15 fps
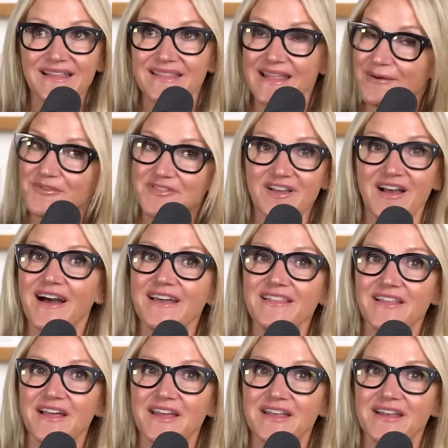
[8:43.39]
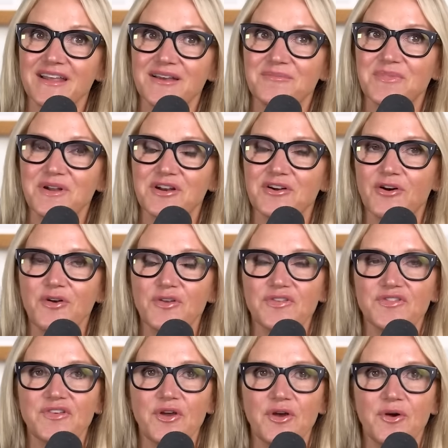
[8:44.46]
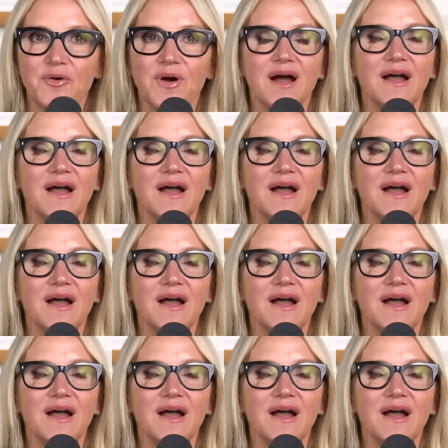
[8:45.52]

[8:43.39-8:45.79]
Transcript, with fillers: That was a highlight, but it also